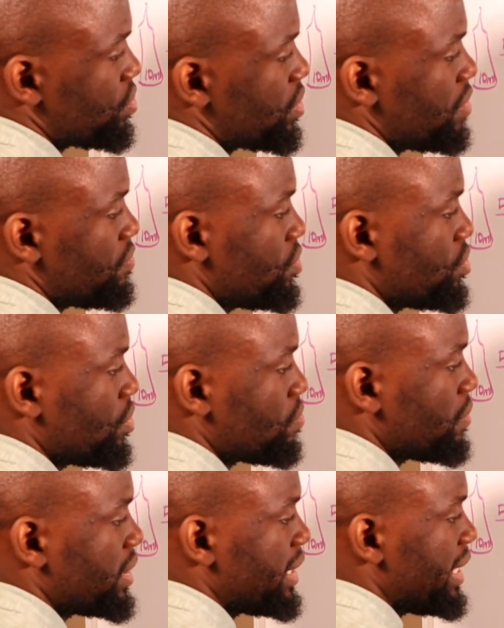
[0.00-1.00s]
to give you, you
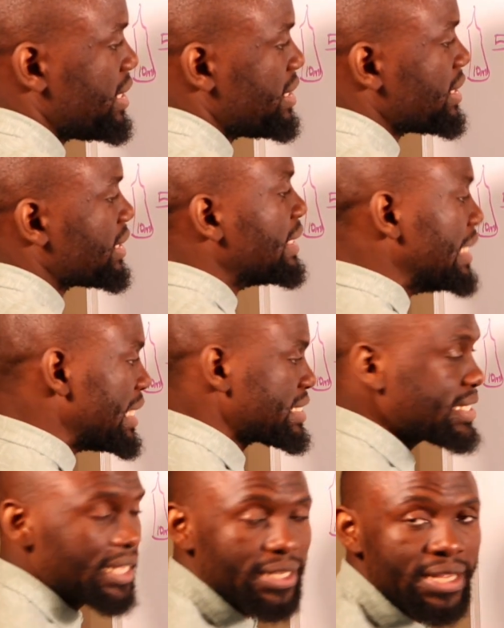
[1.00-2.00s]
don't want anything
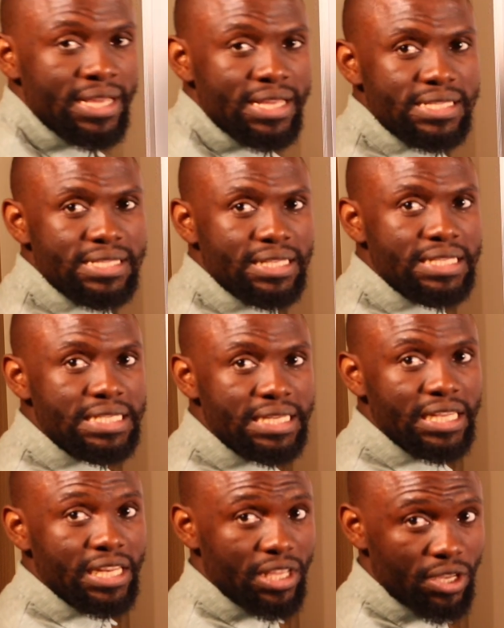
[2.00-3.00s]
less than
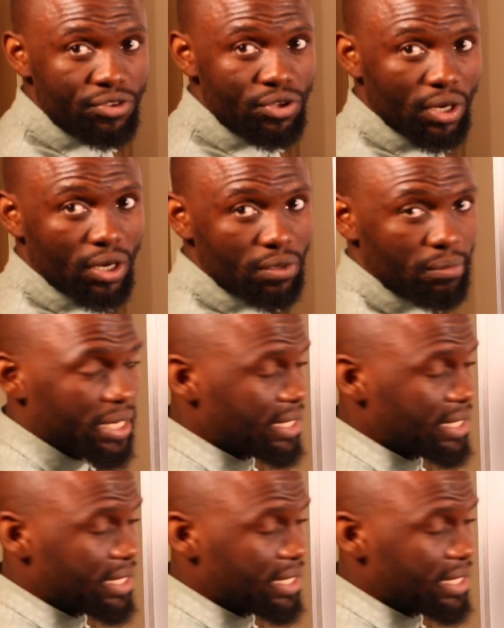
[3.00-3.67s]
16 if you're on